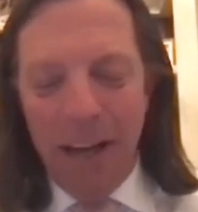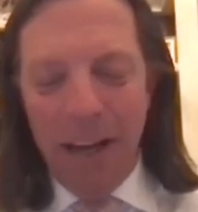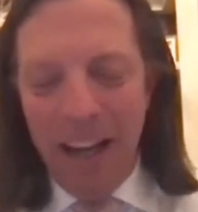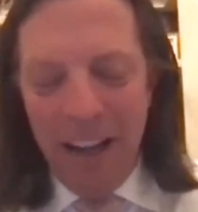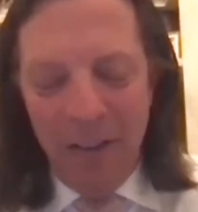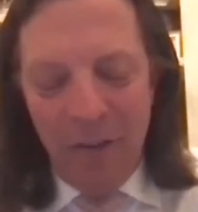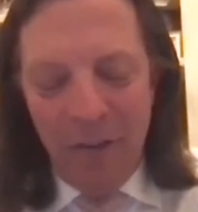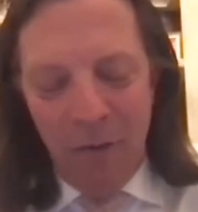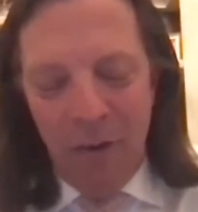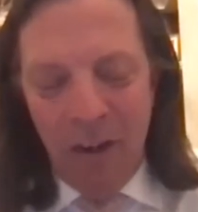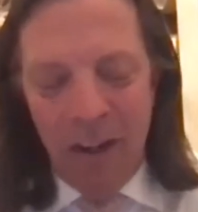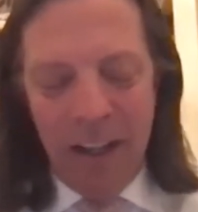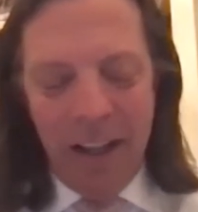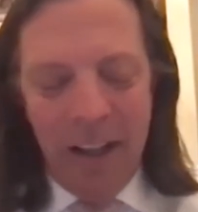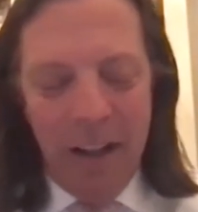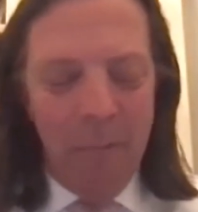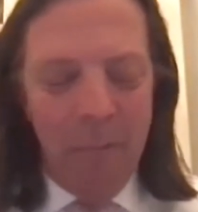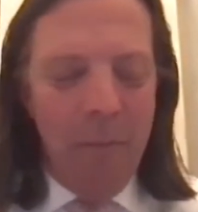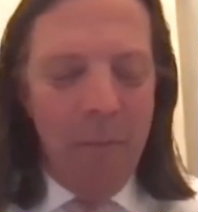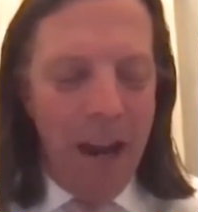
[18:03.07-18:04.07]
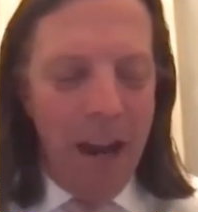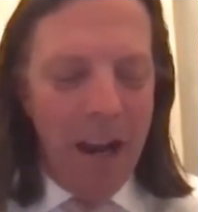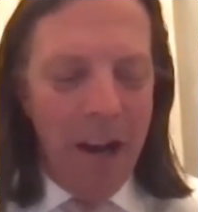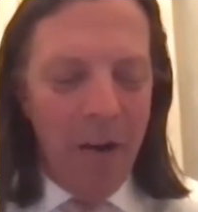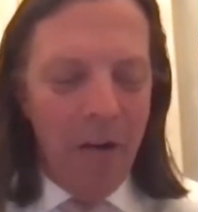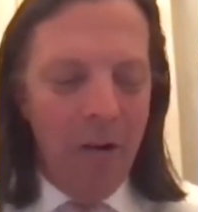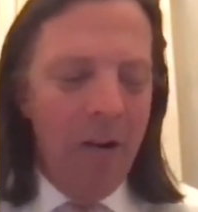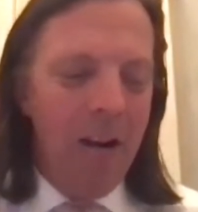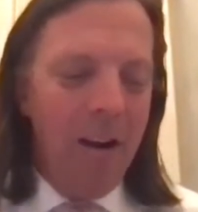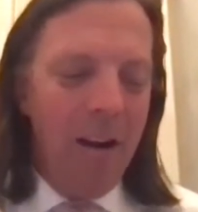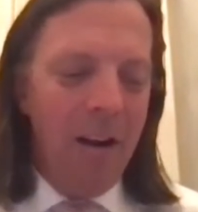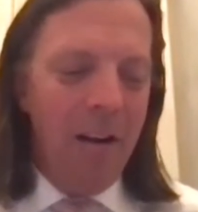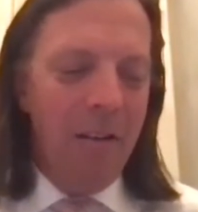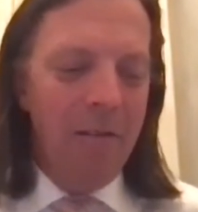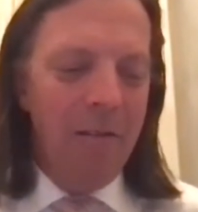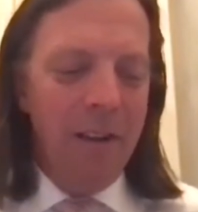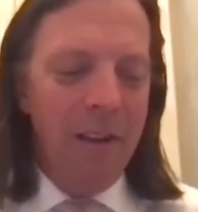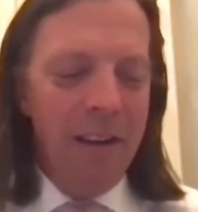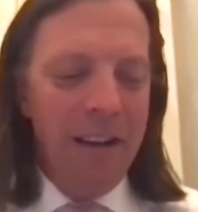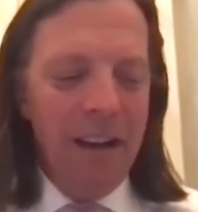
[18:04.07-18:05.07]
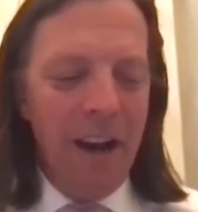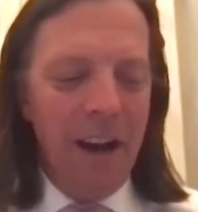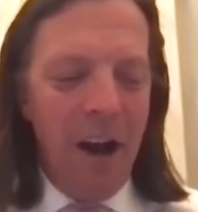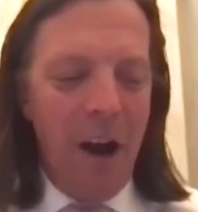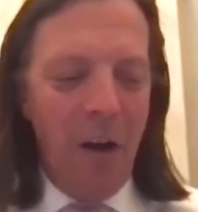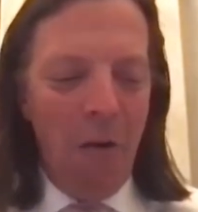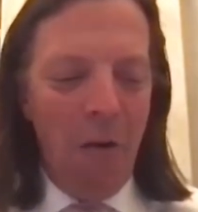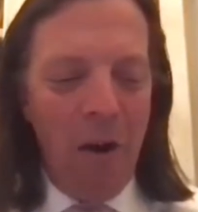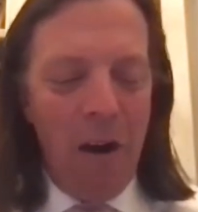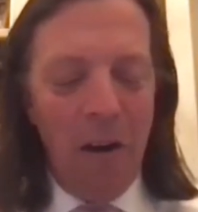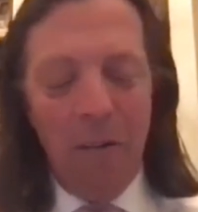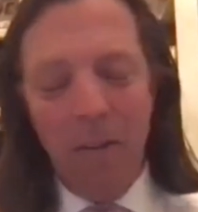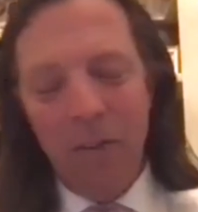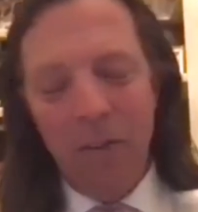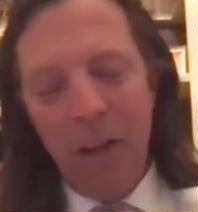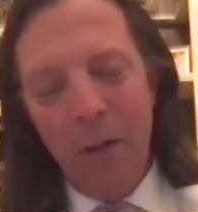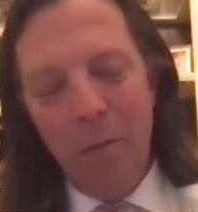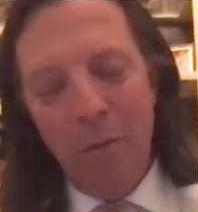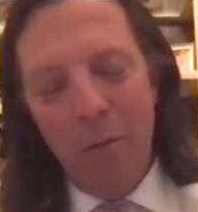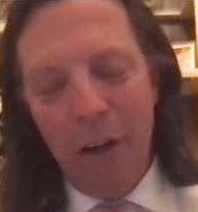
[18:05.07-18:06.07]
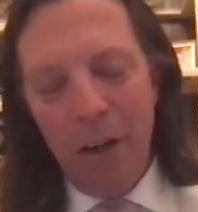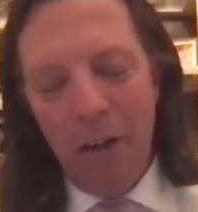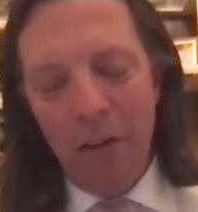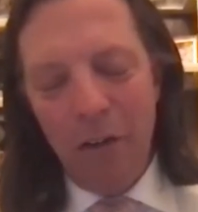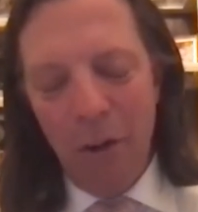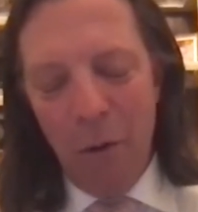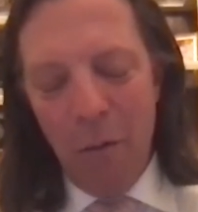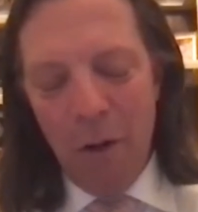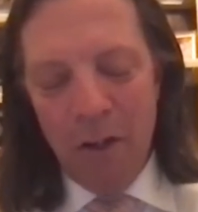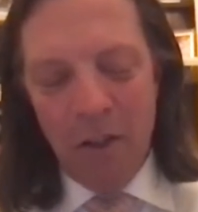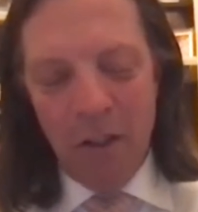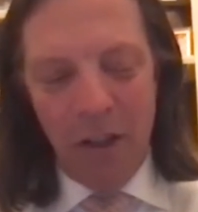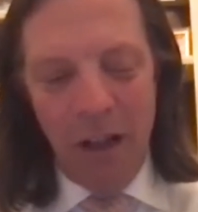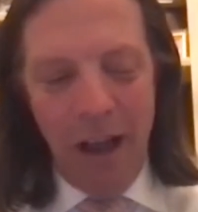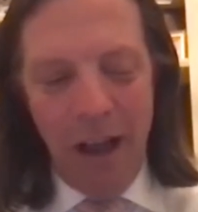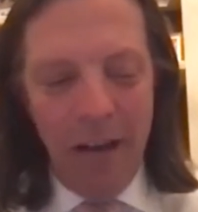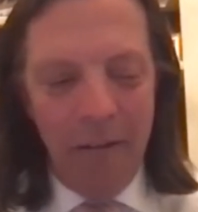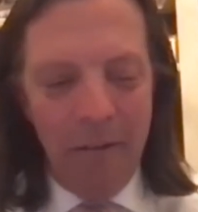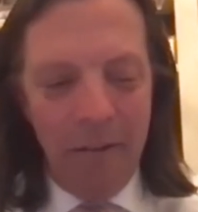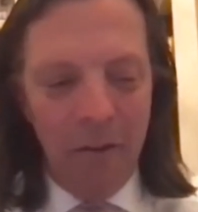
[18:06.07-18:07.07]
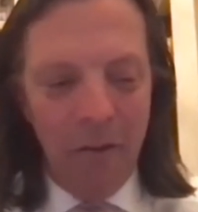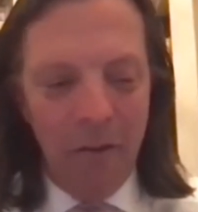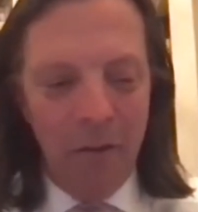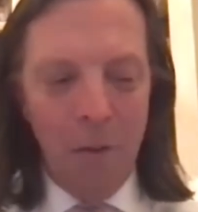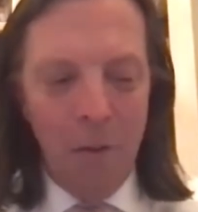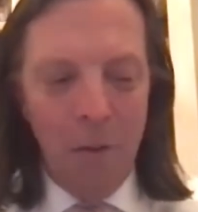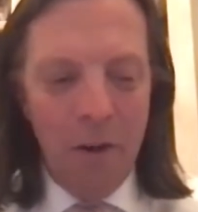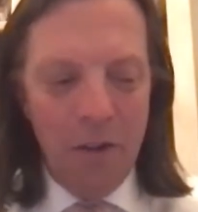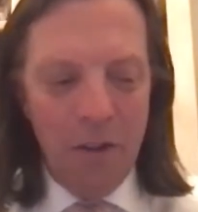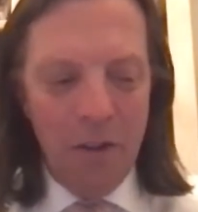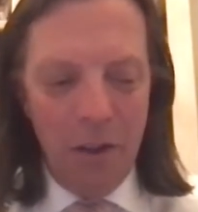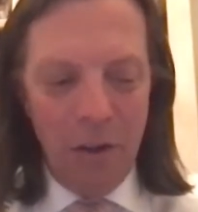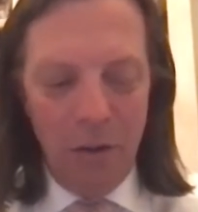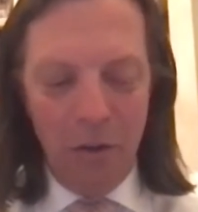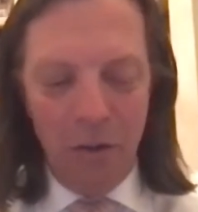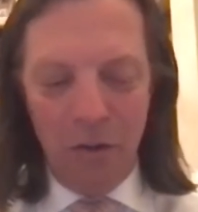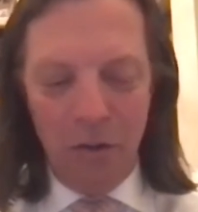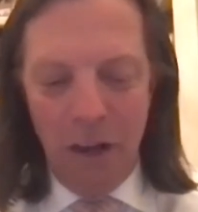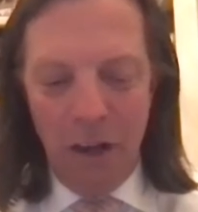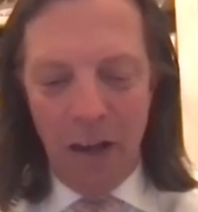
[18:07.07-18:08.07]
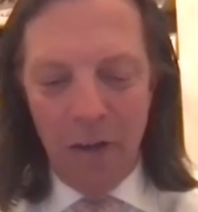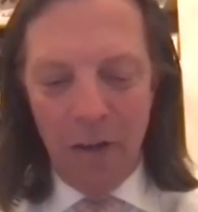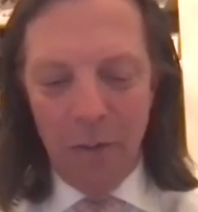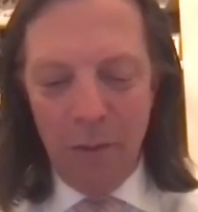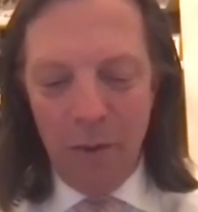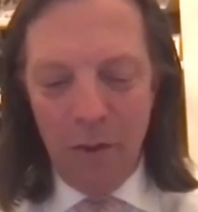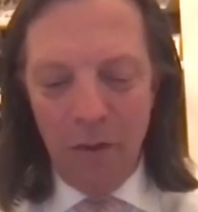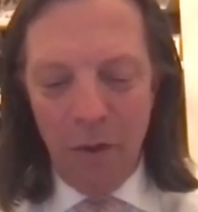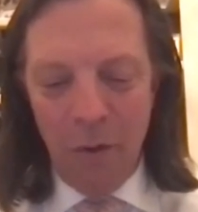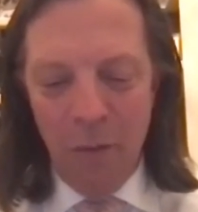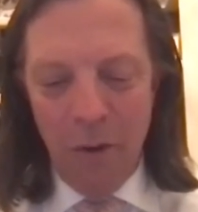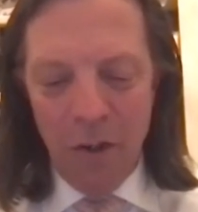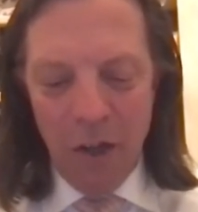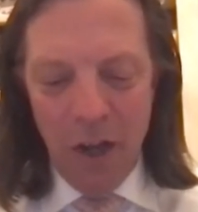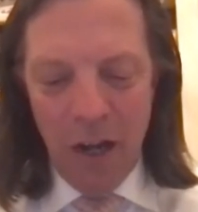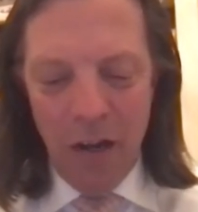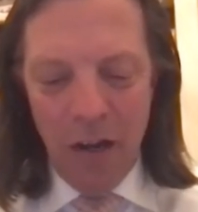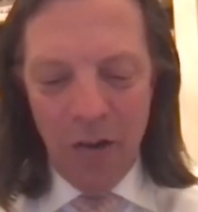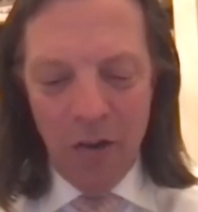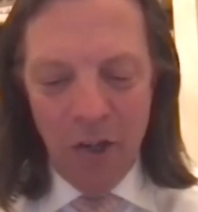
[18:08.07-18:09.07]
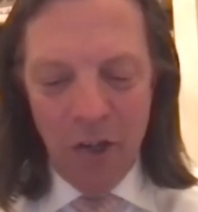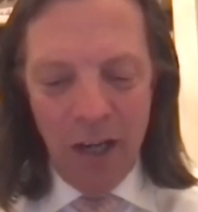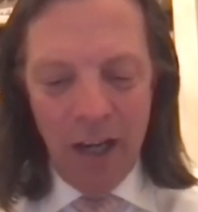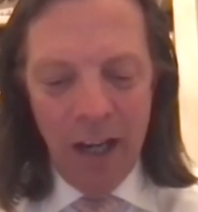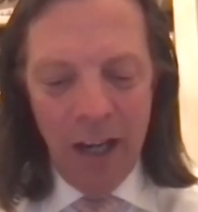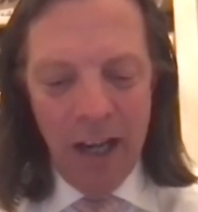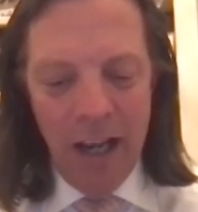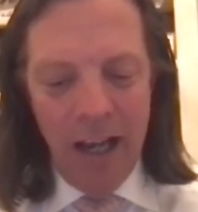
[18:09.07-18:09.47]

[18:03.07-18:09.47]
he's really the mayor of our office, and he brings so much life and so much enthusiasm and so much energy.